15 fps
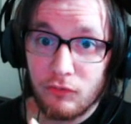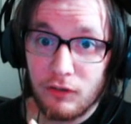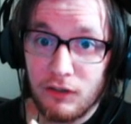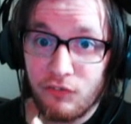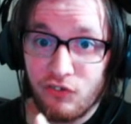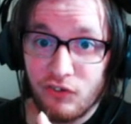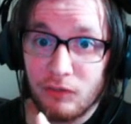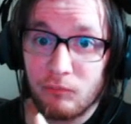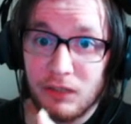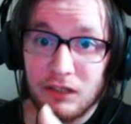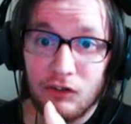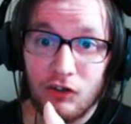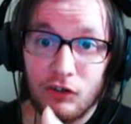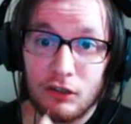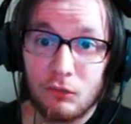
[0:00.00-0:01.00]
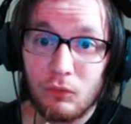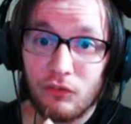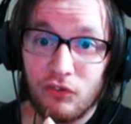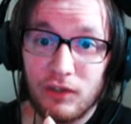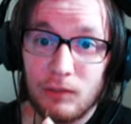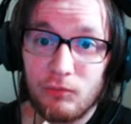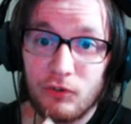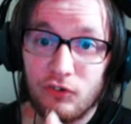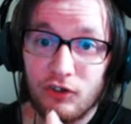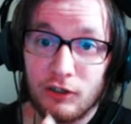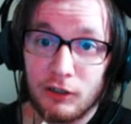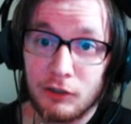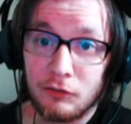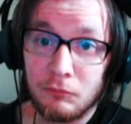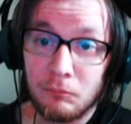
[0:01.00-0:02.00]
It's something that no one's ever
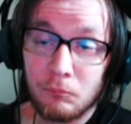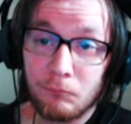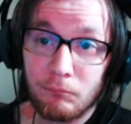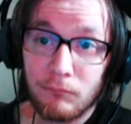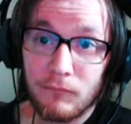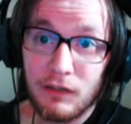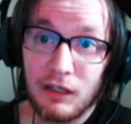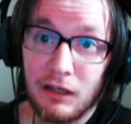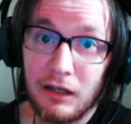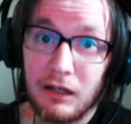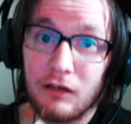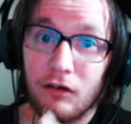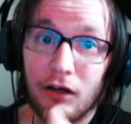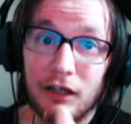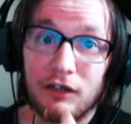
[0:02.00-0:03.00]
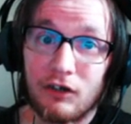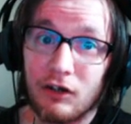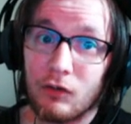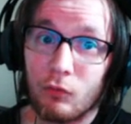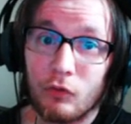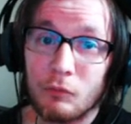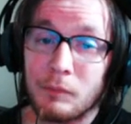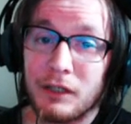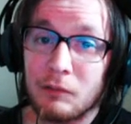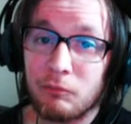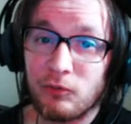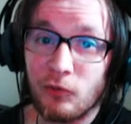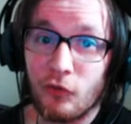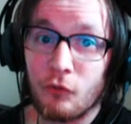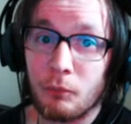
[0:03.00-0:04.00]
done, and I kind of want to be the
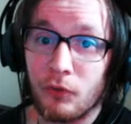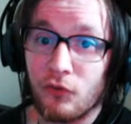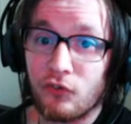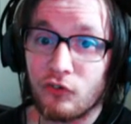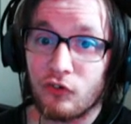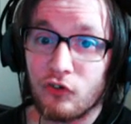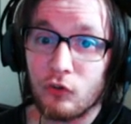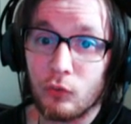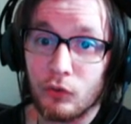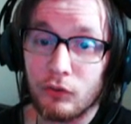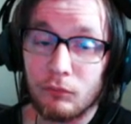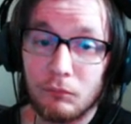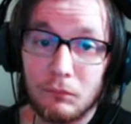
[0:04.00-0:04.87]
first person to do it.